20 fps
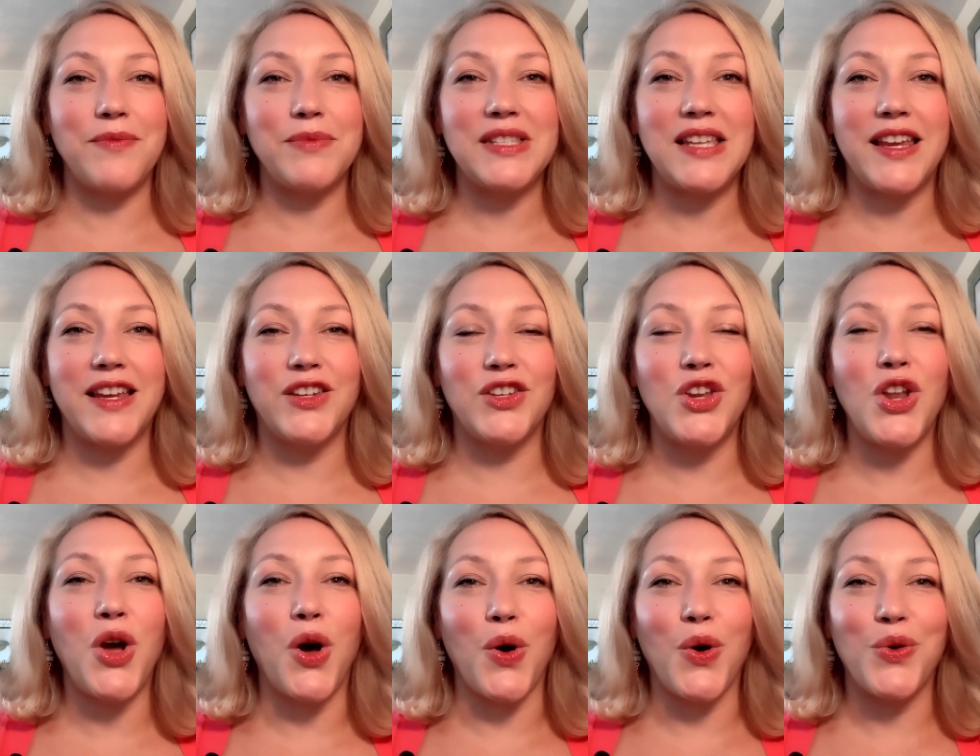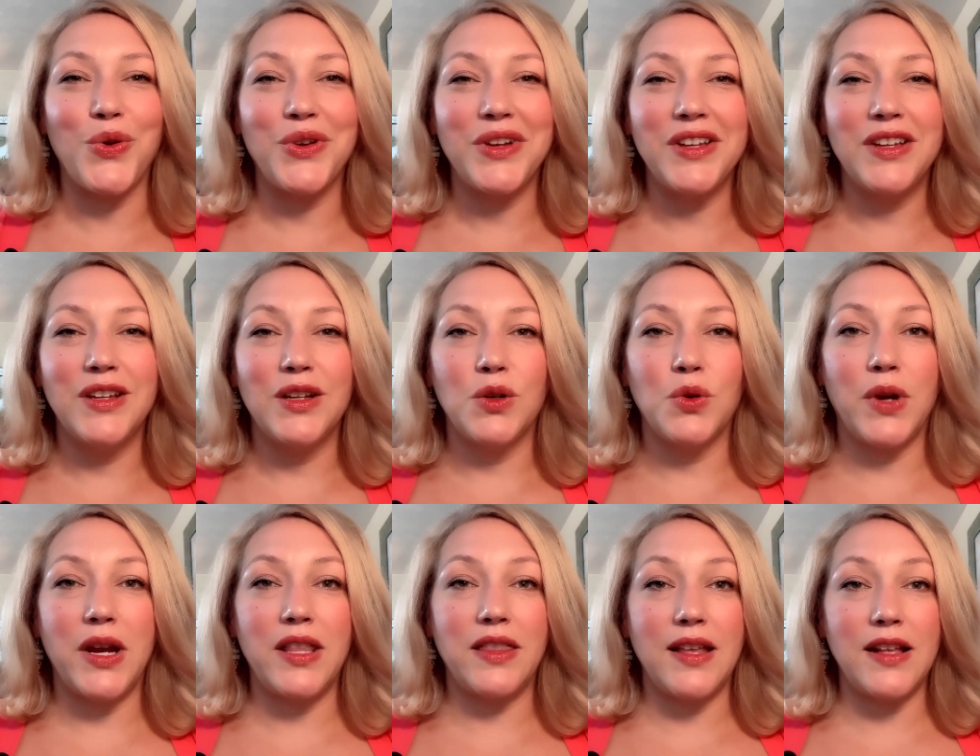i'm saying no
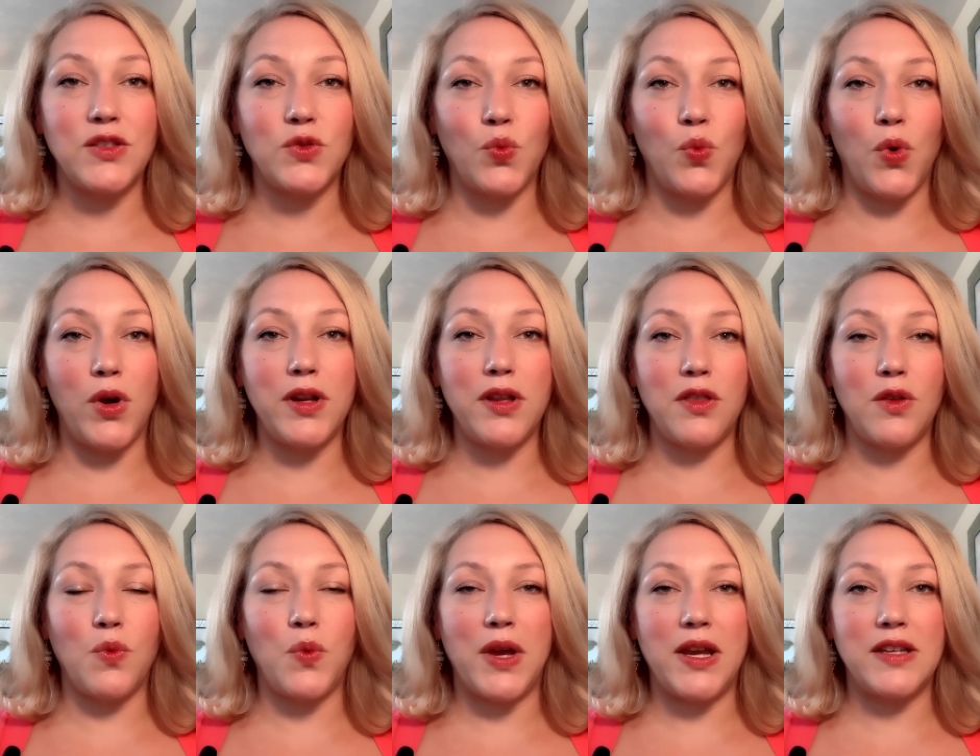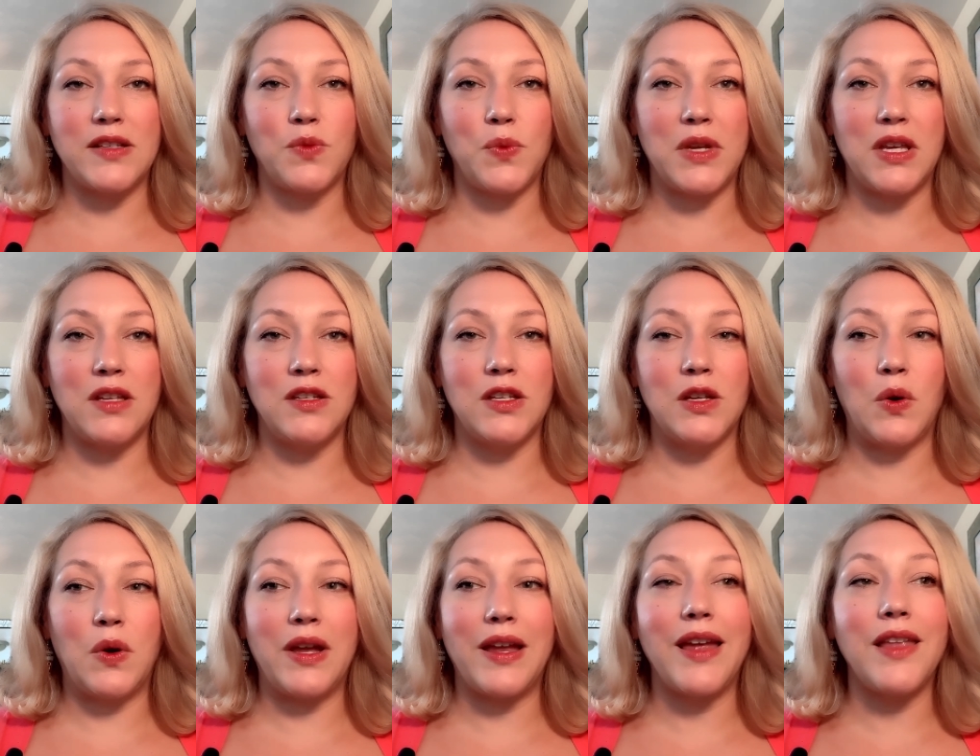right that's one of the ways we can
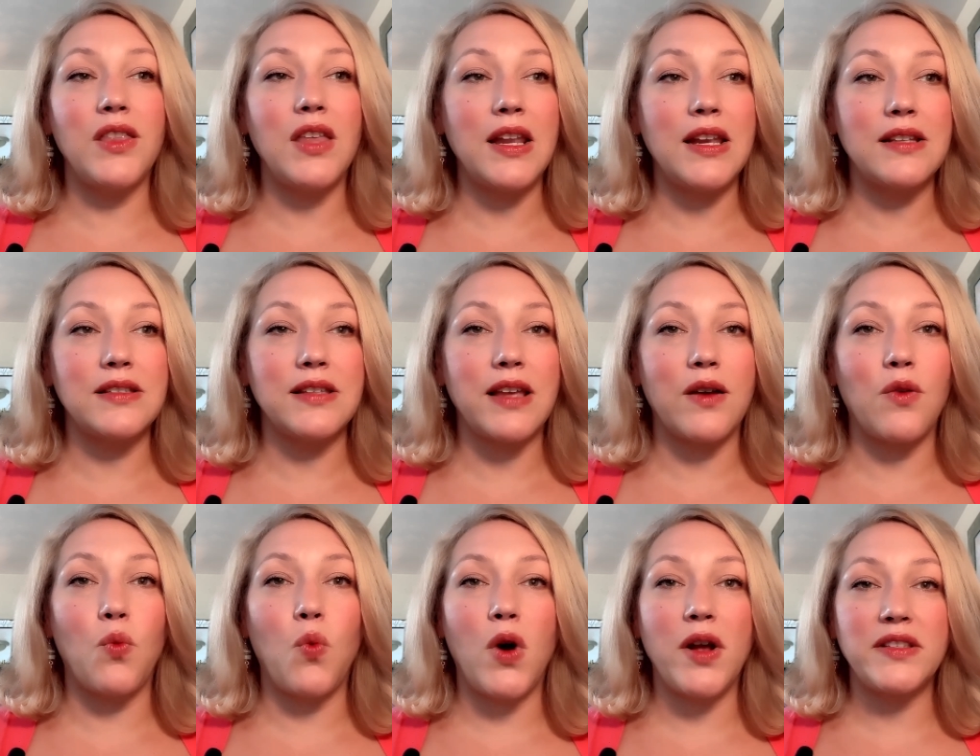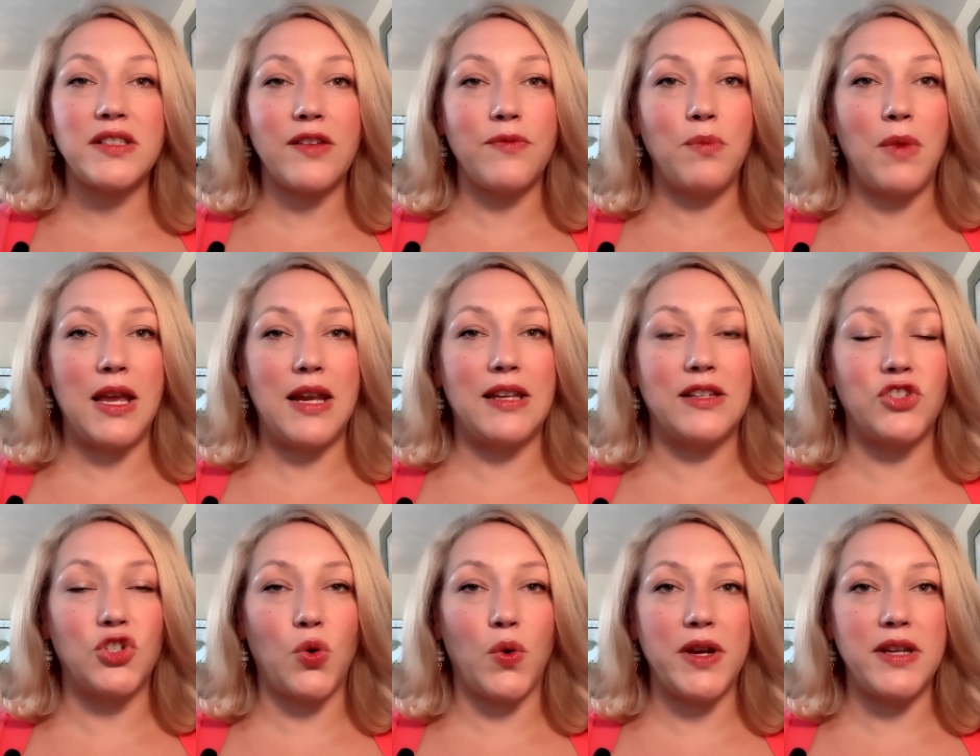do it and then it's like once i've made a
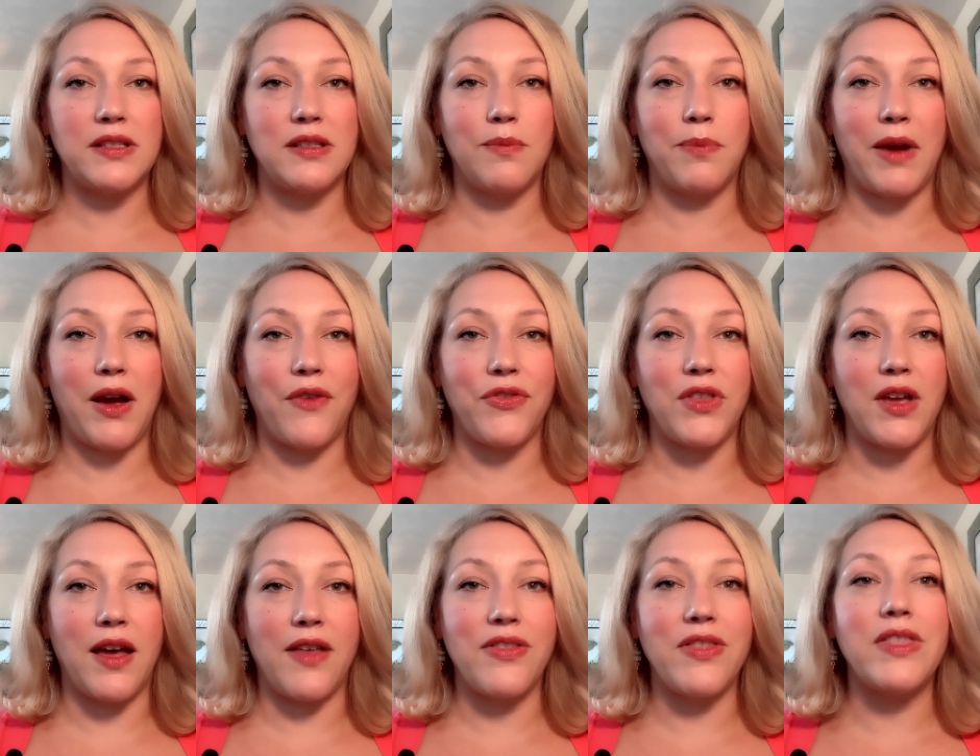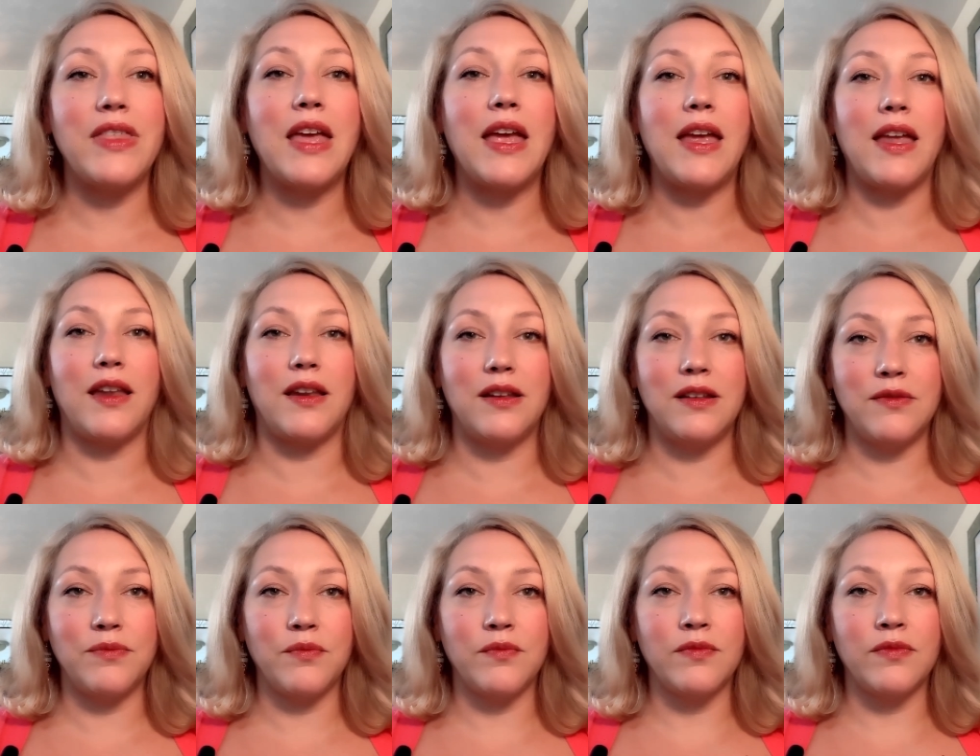choice about that
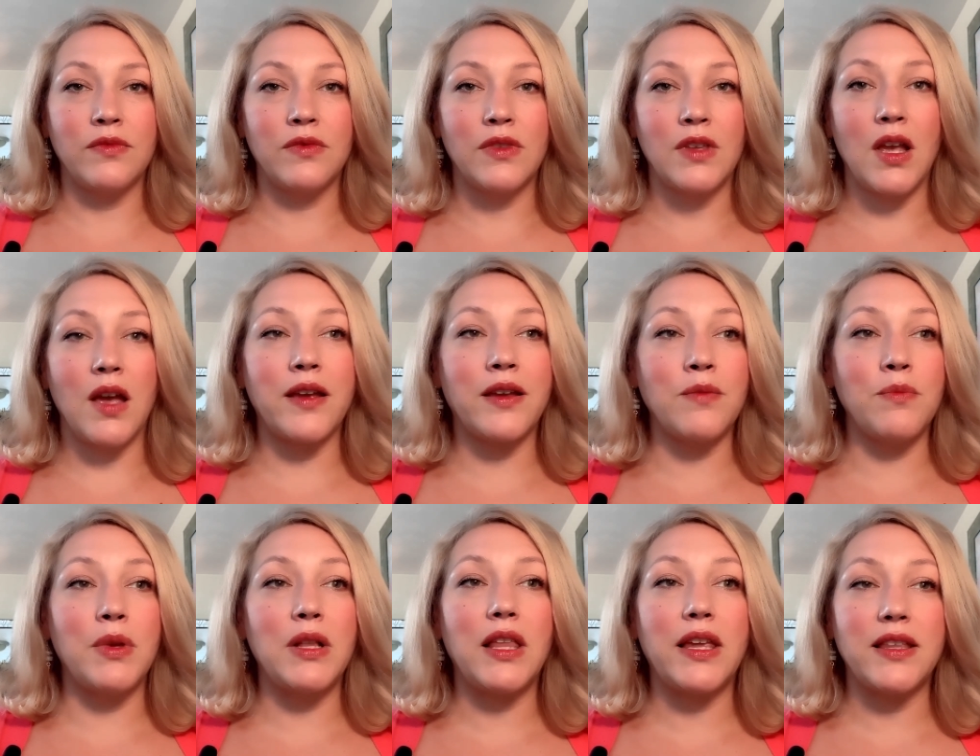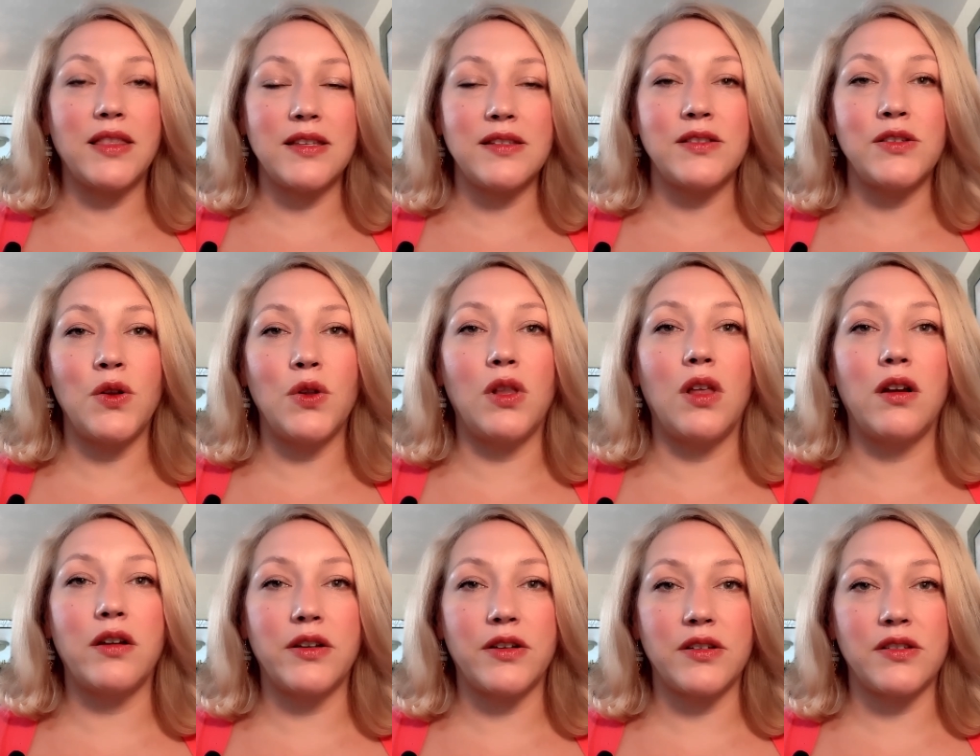then i can be like this no
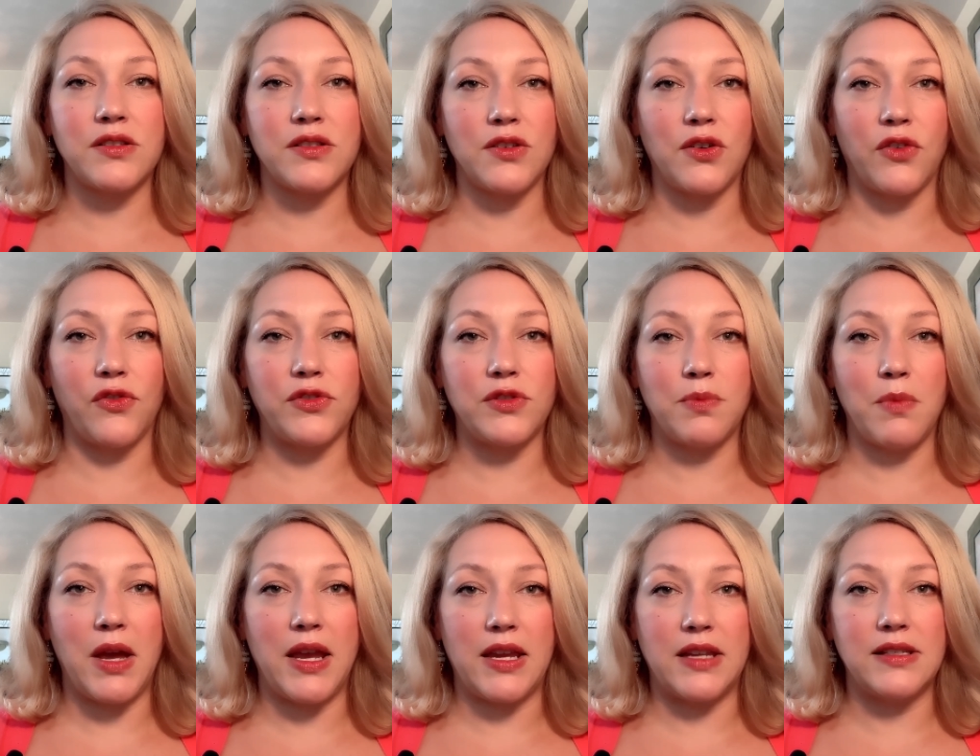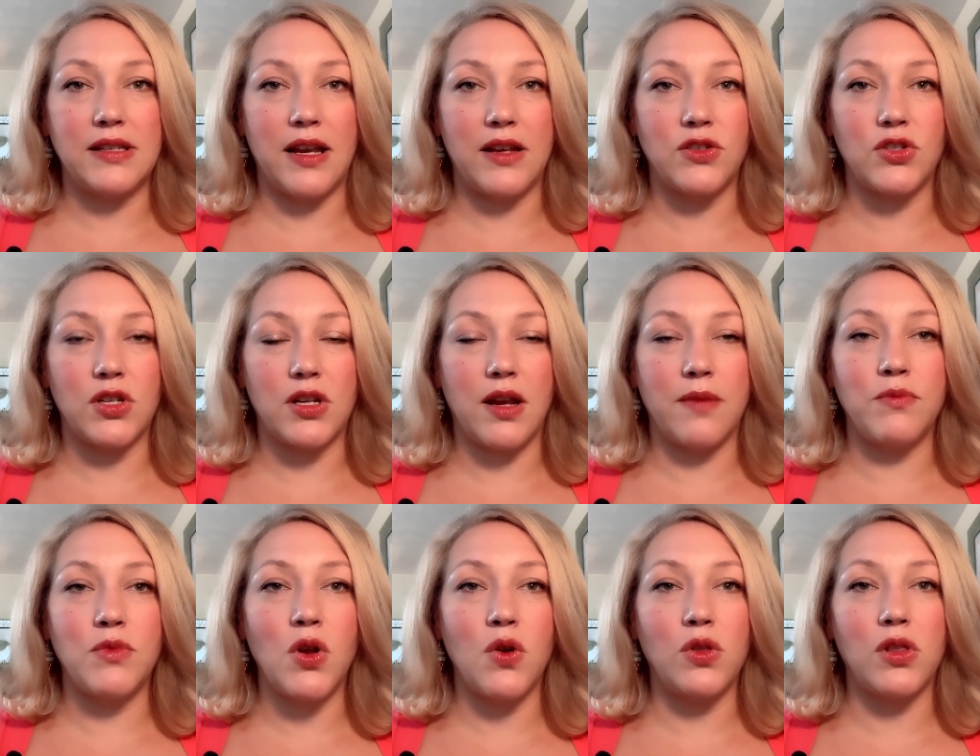longer deserves my attention
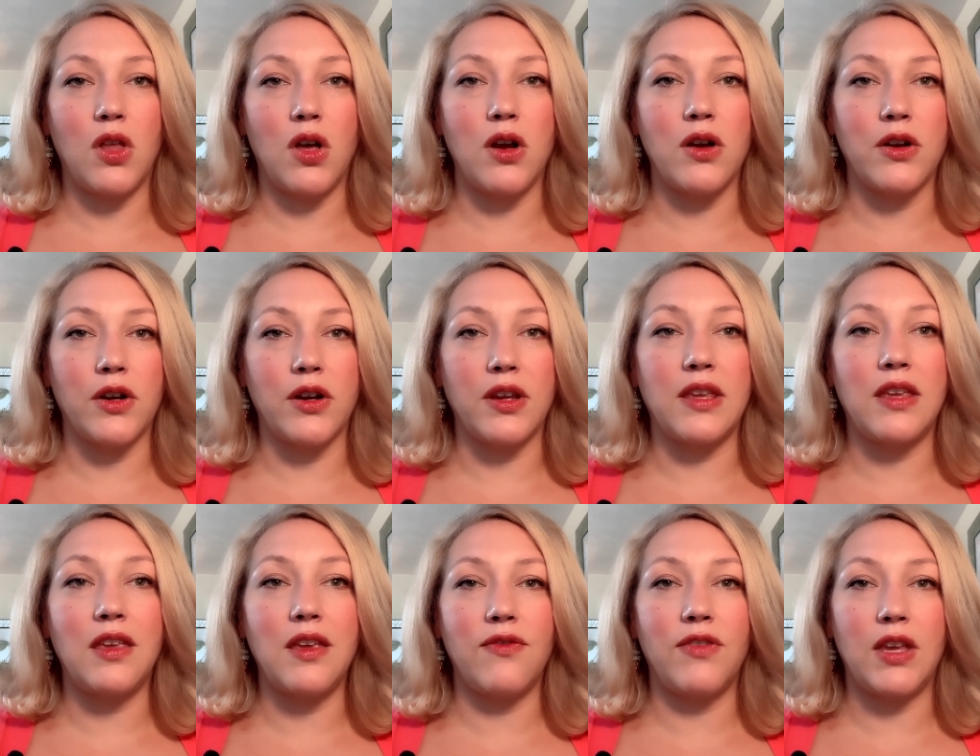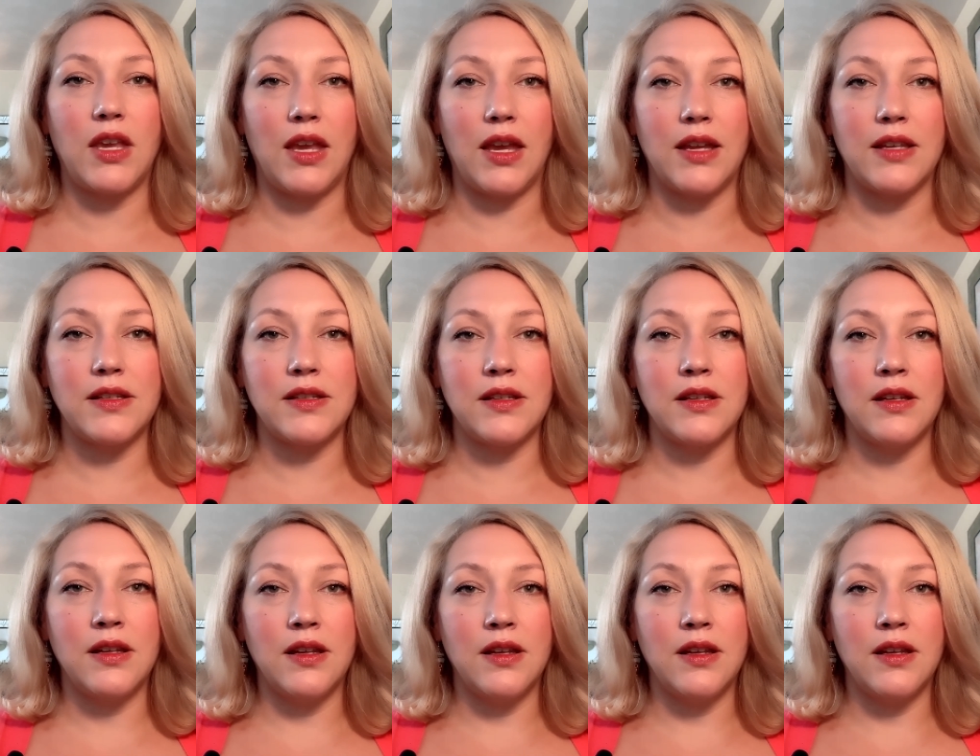i'm no longer giving it